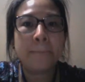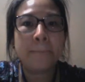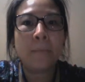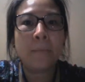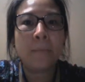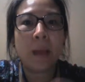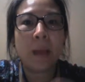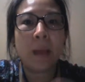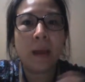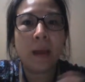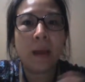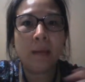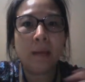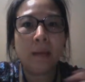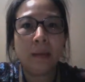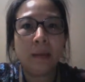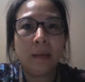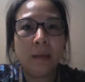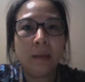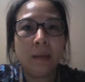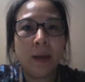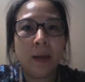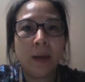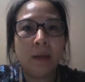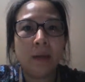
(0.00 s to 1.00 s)
and then
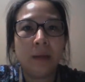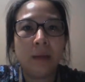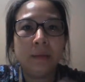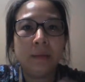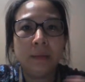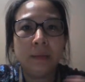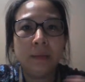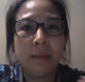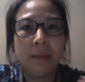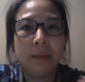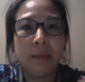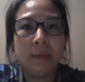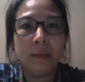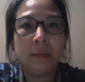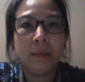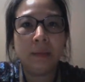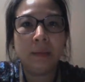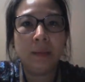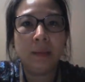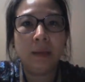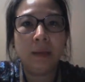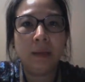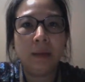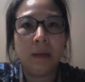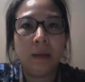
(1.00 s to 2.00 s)
until
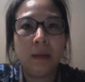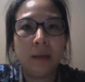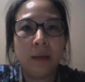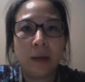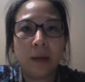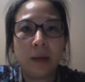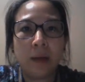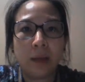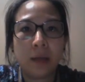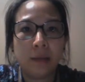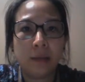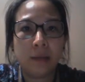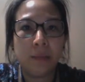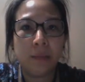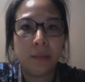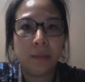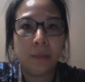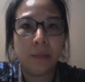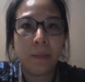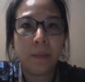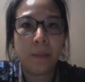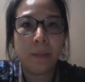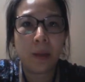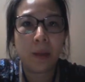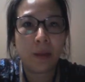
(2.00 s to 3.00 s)
the customer
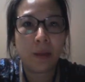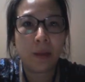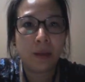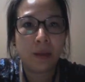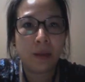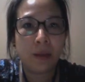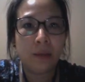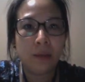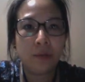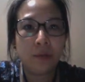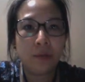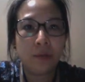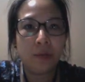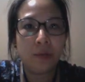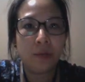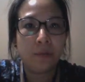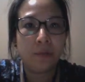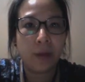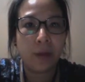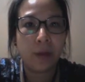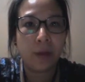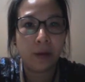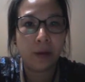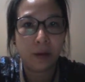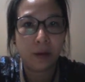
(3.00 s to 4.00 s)
pay it to the
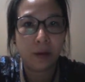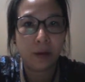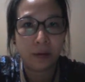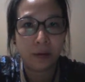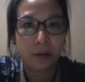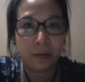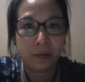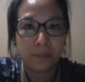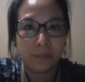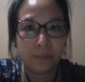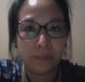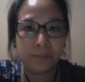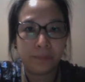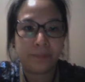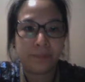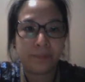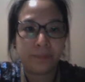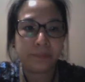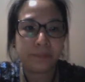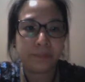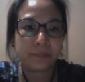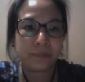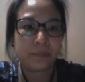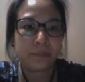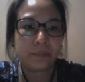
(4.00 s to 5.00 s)
vendor.
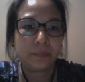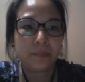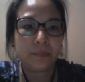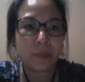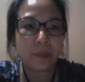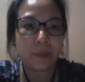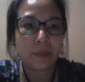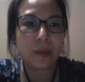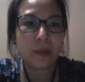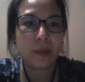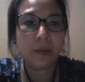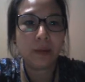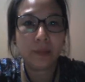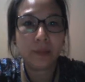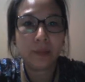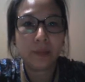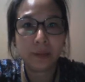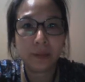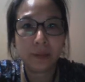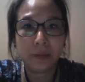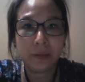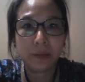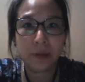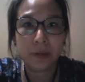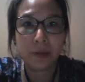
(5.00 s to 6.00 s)
Okay, let's
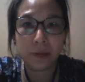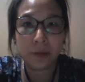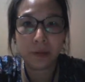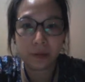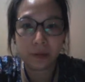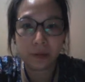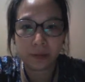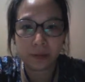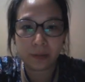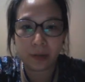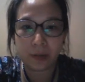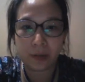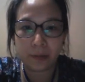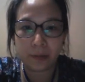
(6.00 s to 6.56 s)
go start.